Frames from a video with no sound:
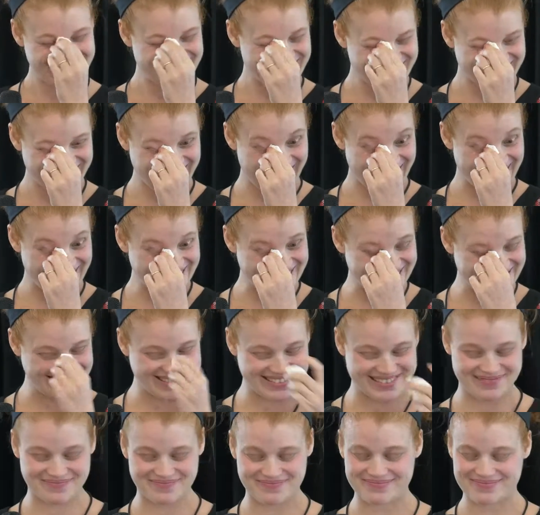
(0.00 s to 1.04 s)

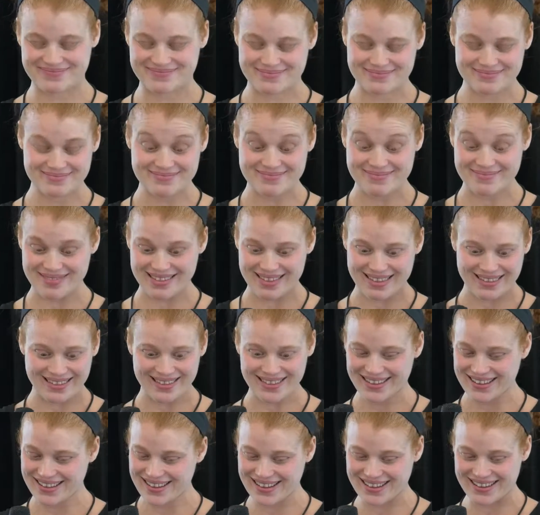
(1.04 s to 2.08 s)

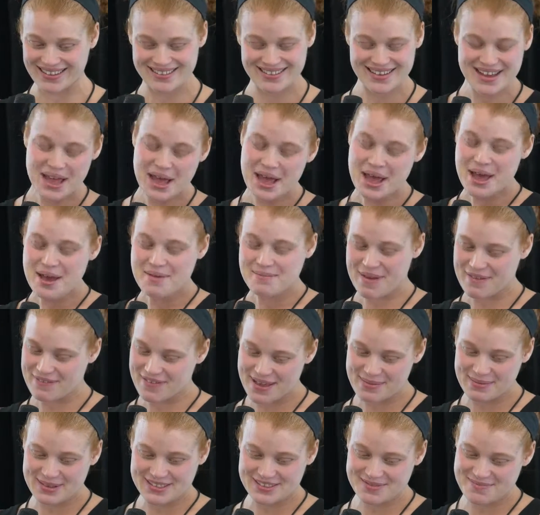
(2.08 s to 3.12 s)
Okay. My
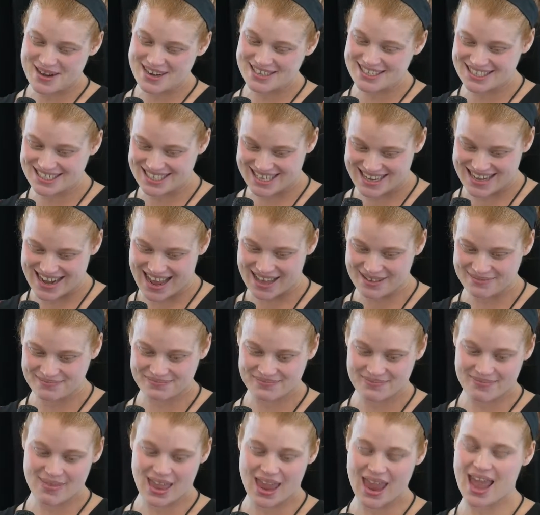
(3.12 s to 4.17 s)
family's from Argentina,
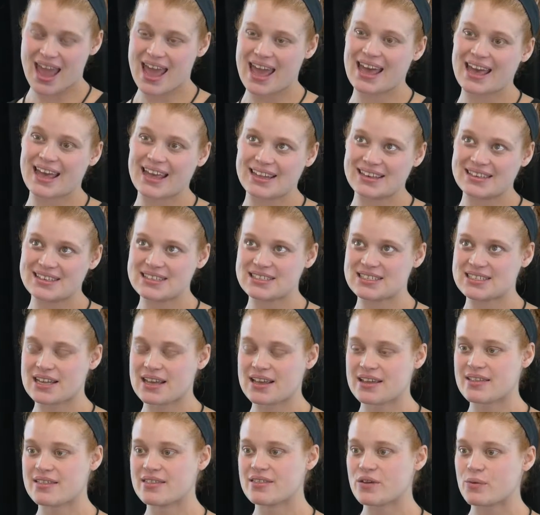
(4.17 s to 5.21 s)
and
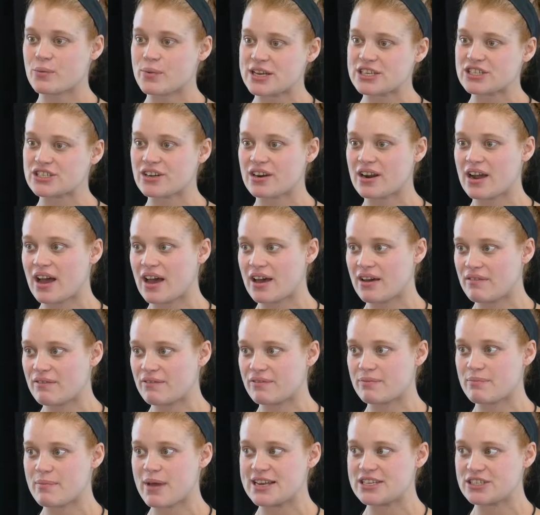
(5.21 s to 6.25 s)
the winter
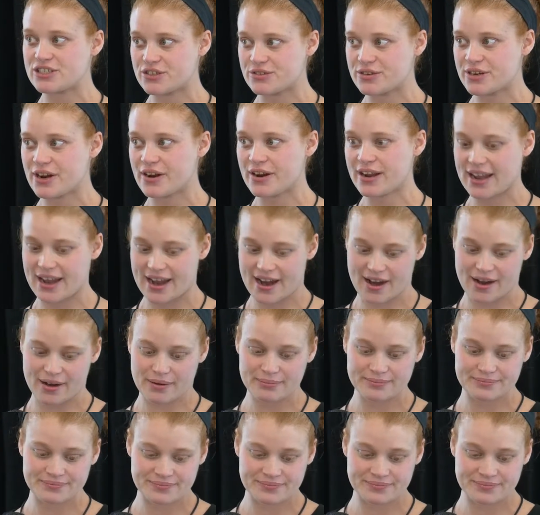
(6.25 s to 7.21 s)
of my junior year,